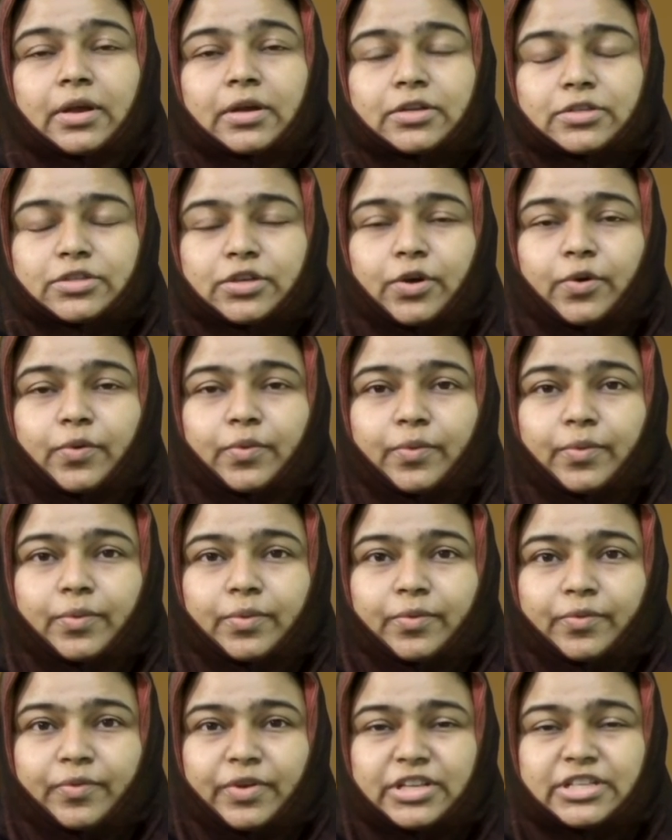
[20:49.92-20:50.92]
So
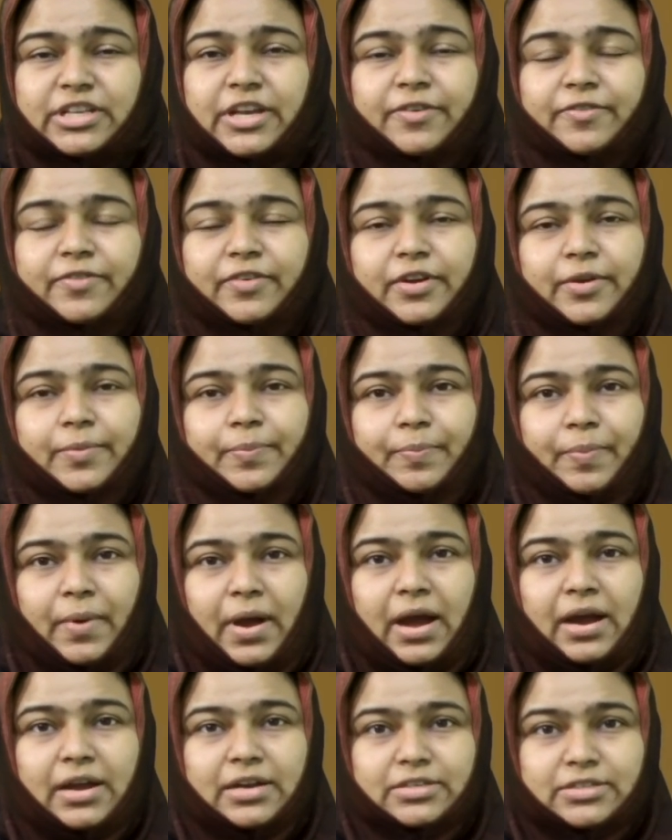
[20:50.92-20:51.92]
whichever
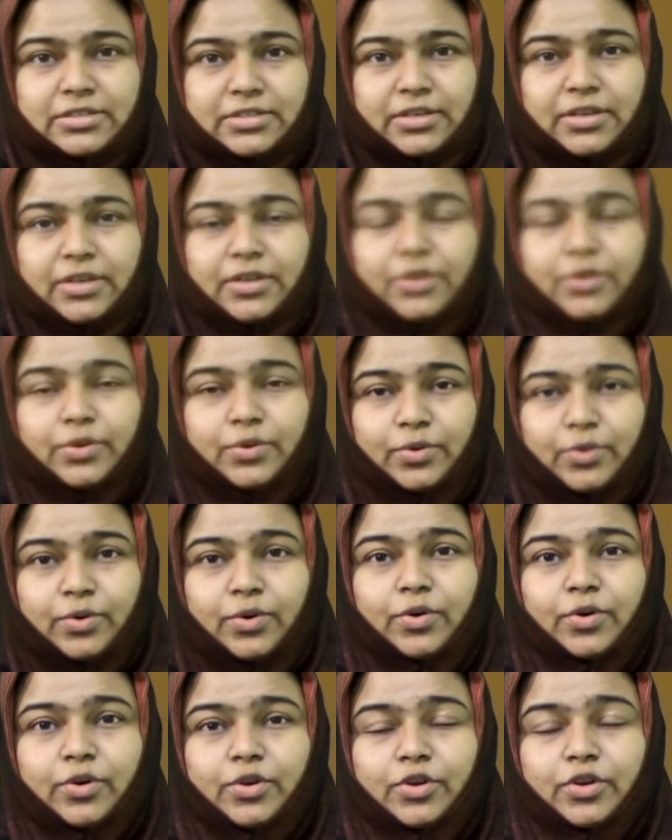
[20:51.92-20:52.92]
part you
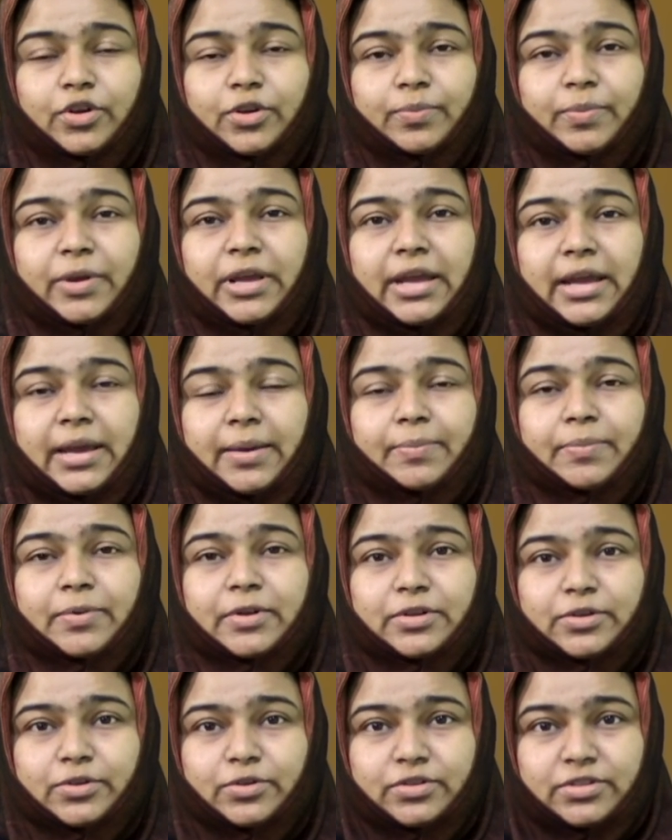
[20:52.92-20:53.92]
go, you'll be
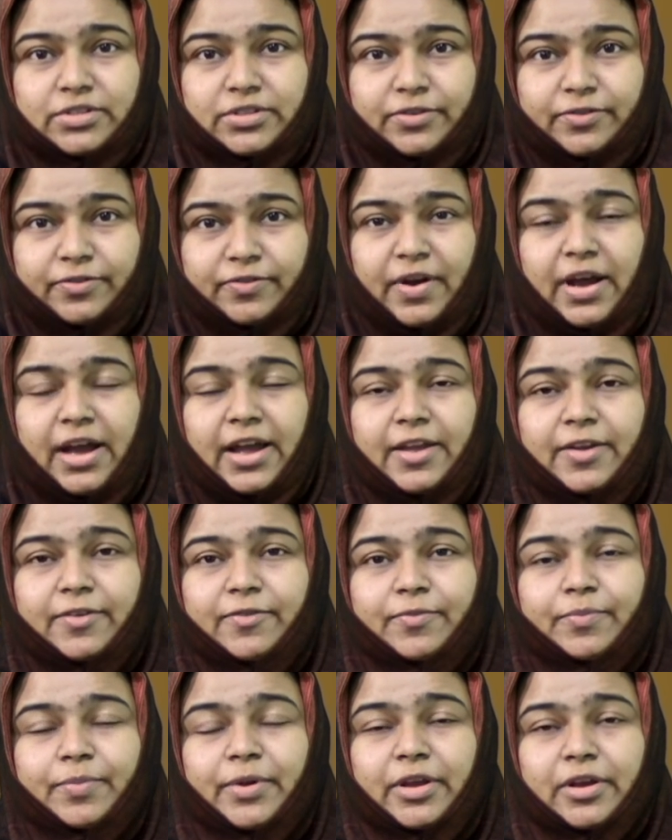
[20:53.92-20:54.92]
able to
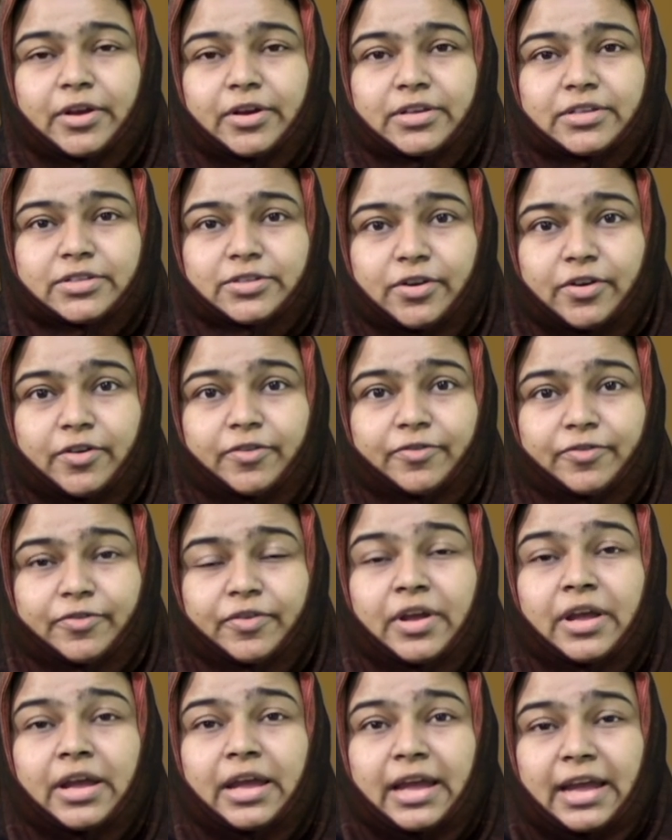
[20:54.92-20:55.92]
survive because of
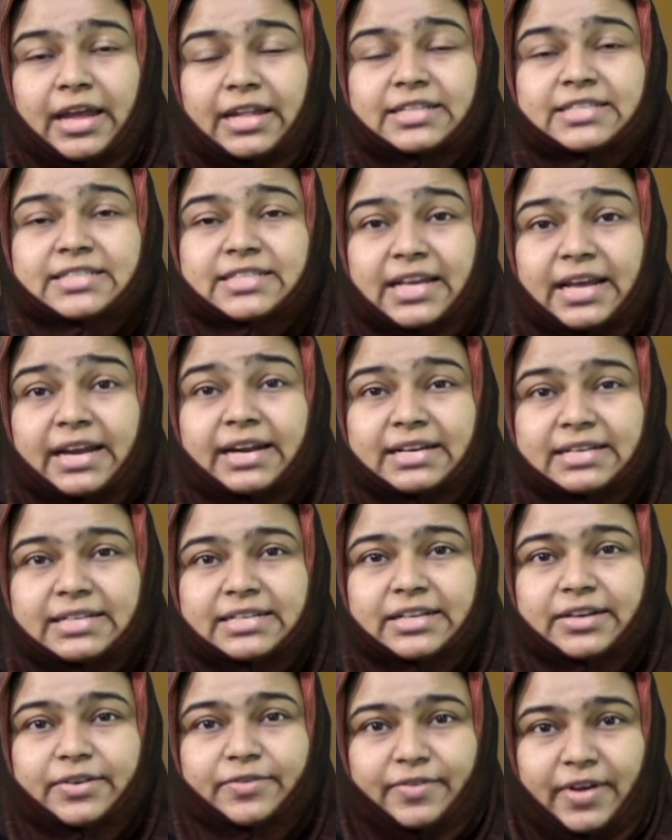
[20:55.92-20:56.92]
its
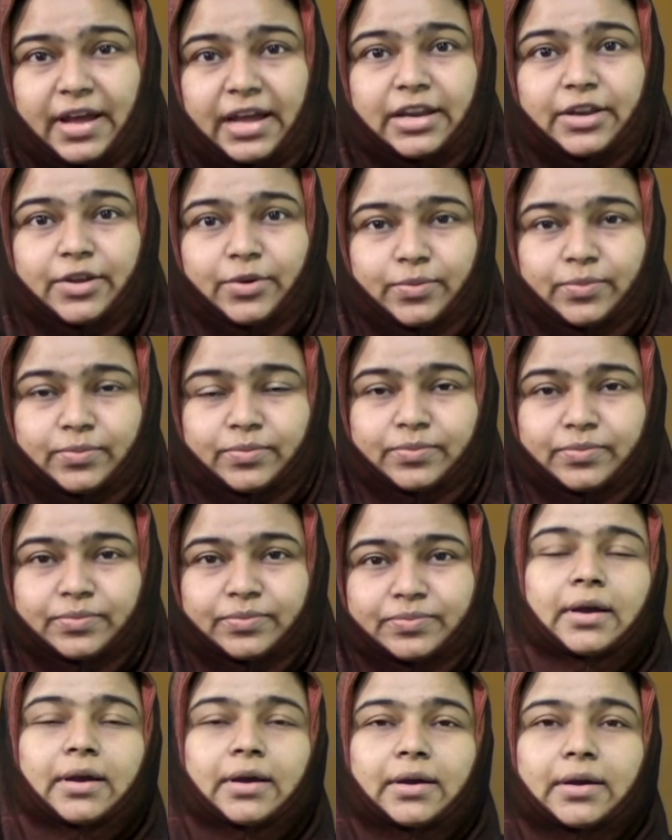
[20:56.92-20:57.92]
surrender value.
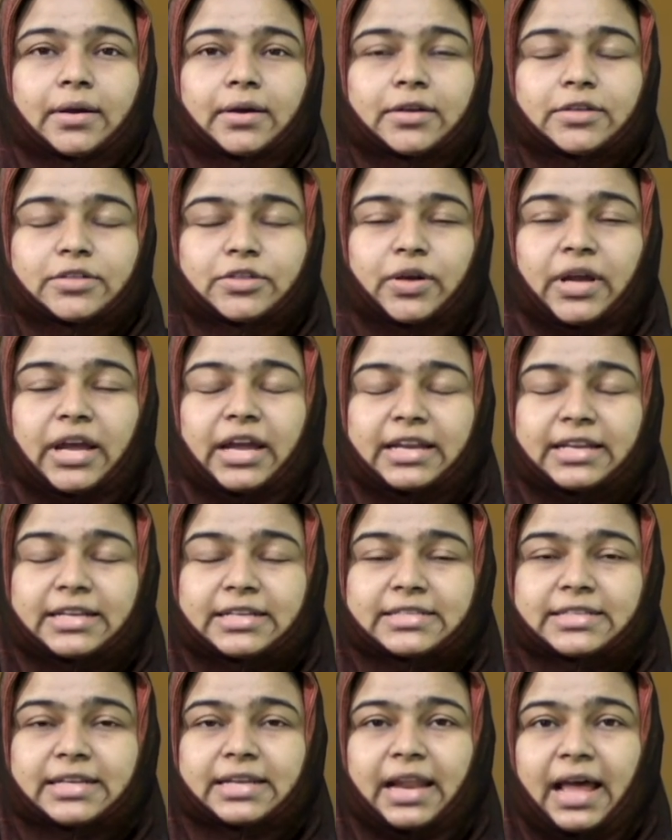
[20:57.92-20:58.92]
So it
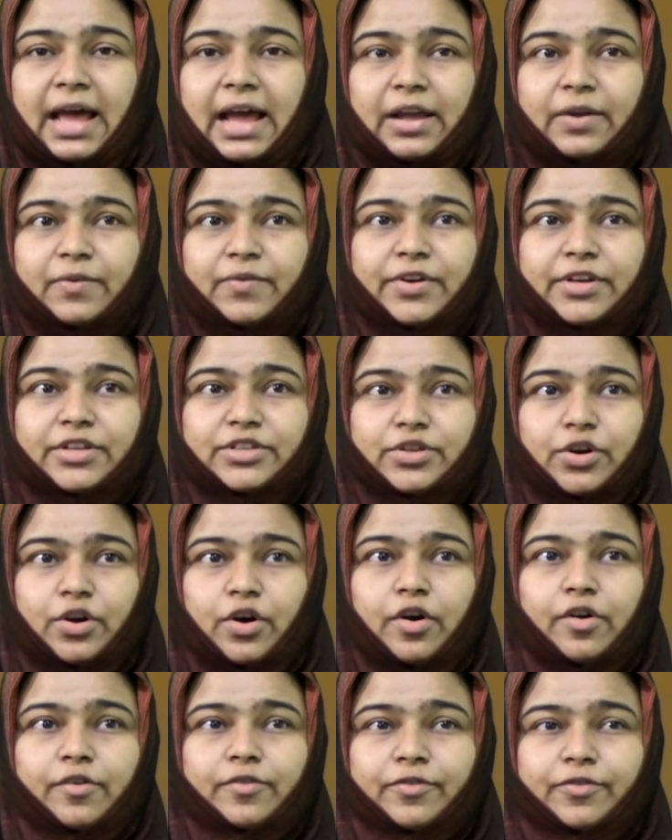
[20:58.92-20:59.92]
is a language
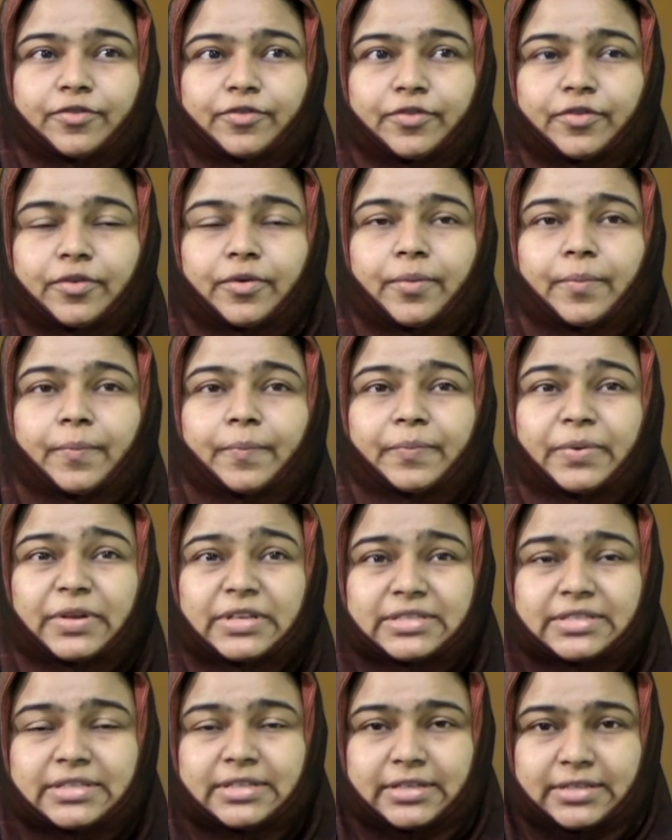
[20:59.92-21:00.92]
of
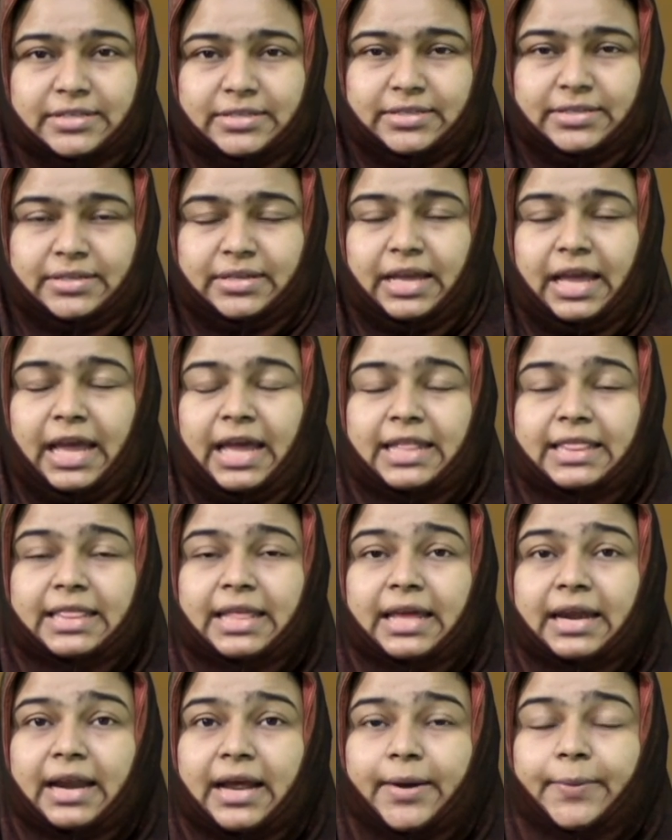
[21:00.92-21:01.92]
business, and
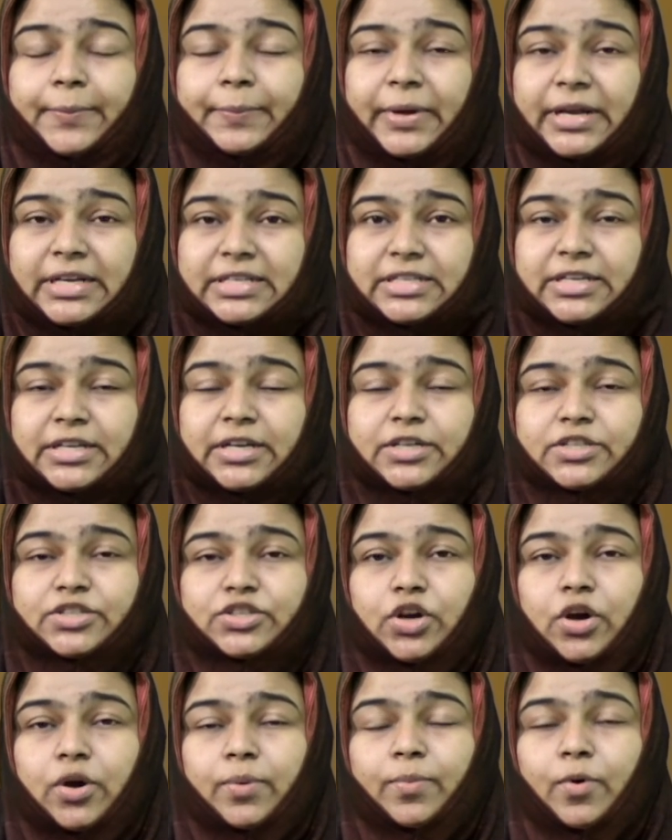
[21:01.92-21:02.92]
there are better
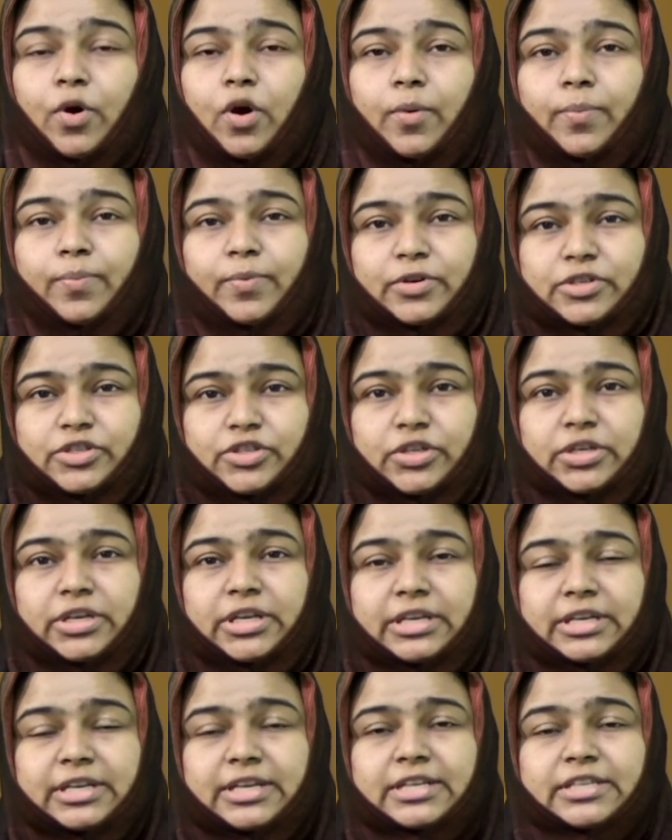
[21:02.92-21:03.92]
job
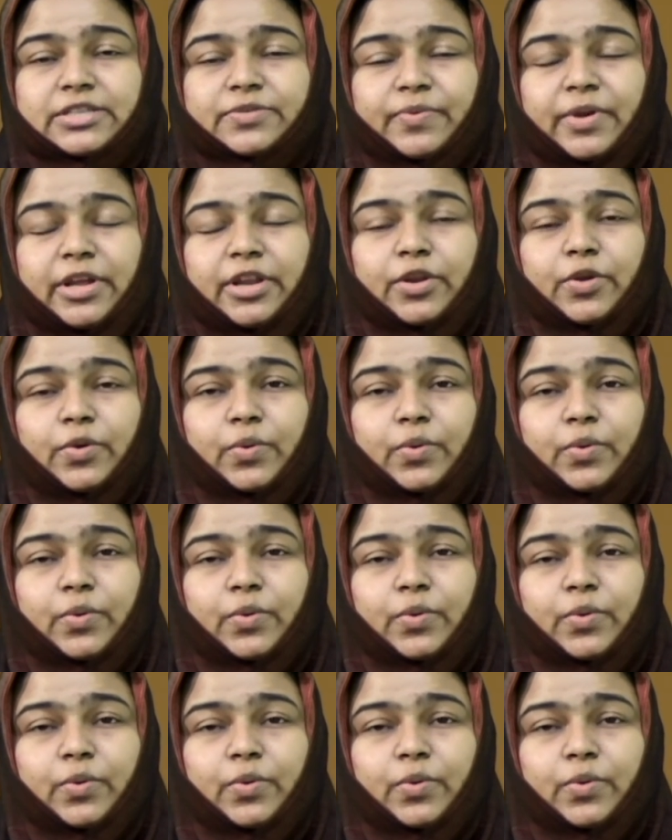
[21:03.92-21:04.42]
opportunities when